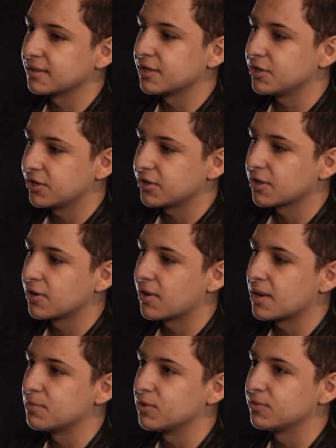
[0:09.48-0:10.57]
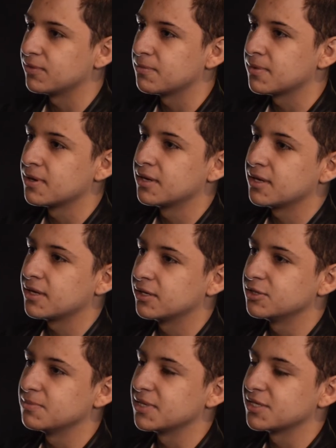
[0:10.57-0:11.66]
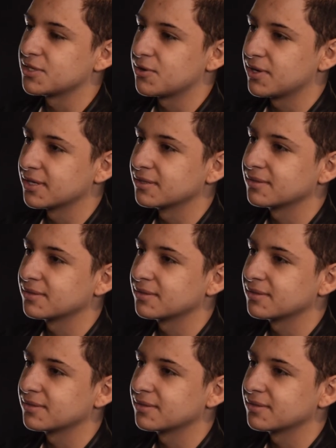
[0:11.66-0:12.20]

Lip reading: A year ago, I moved here to Minnesota.